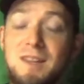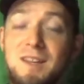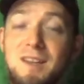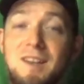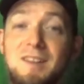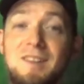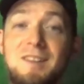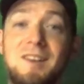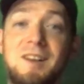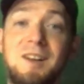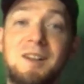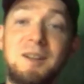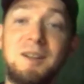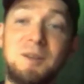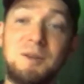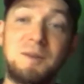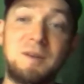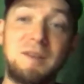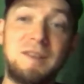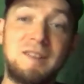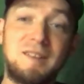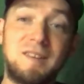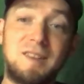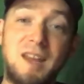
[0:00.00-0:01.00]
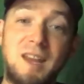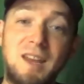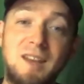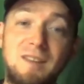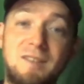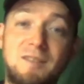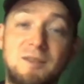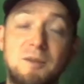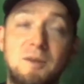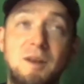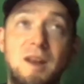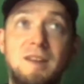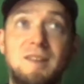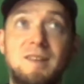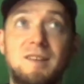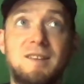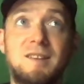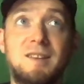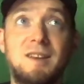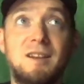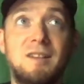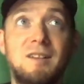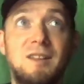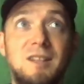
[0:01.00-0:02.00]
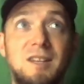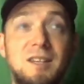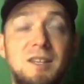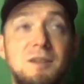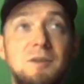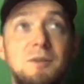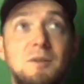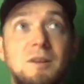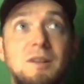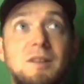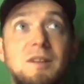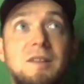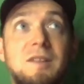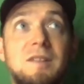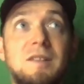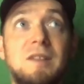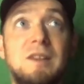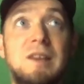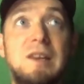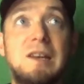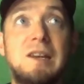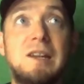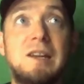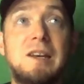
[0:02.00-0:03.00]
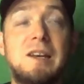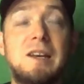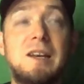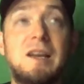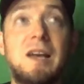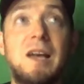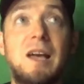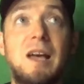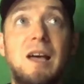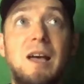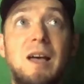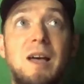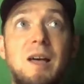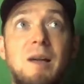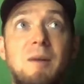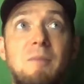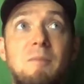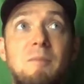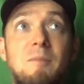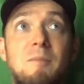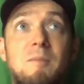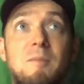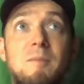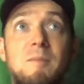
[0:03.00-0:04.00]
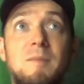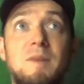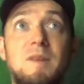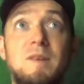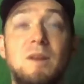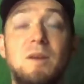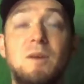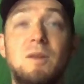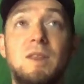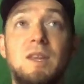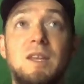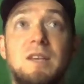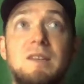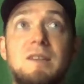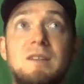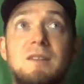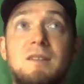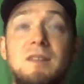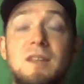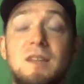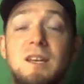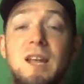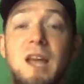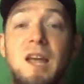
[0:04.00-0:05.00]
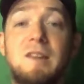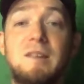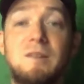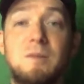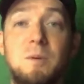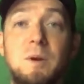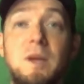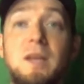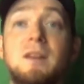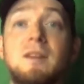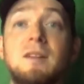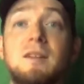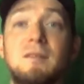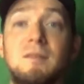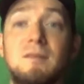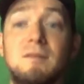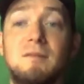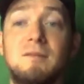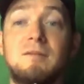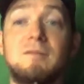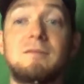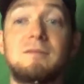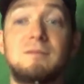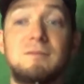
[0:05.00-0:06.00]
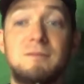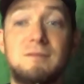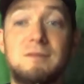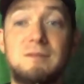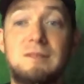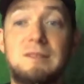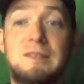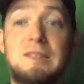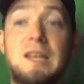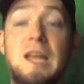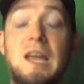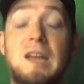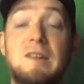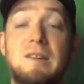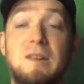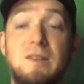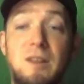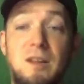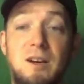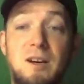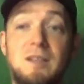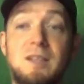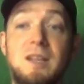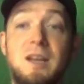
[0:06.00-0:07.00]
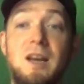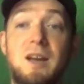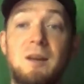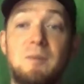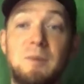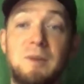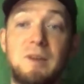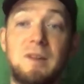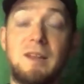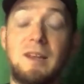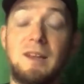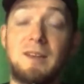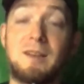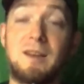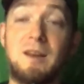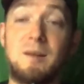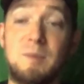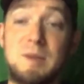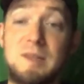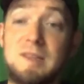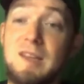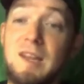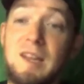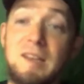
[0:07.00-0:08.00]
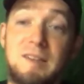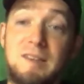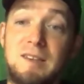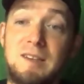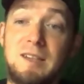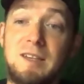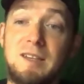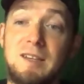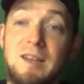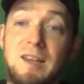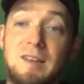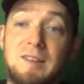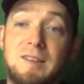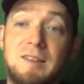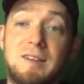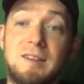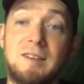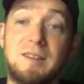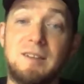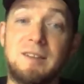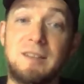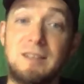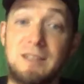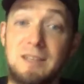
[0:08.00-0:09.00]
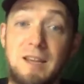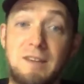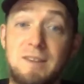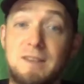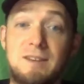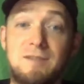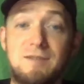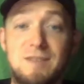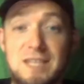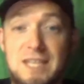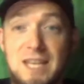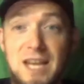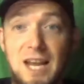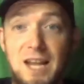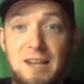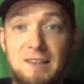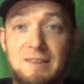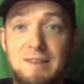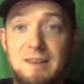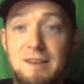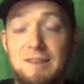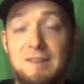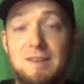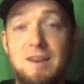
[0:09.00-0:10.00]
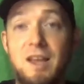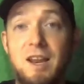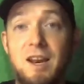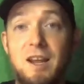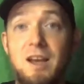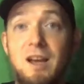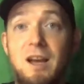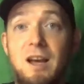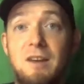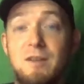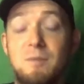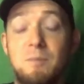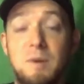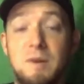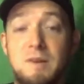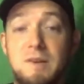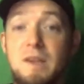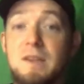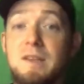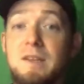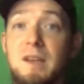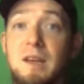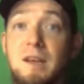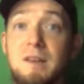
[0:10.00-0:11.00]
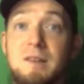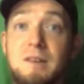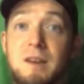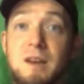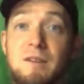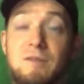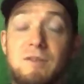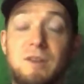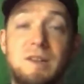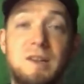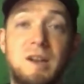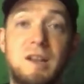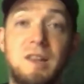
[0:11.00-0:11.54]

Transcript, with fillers: That doesn't include states or necessarily utils. Um, so the, the test suite takes a long time. And like Thomas says, it doesn't, it doesn't even test. It's not hundred percent test coverage.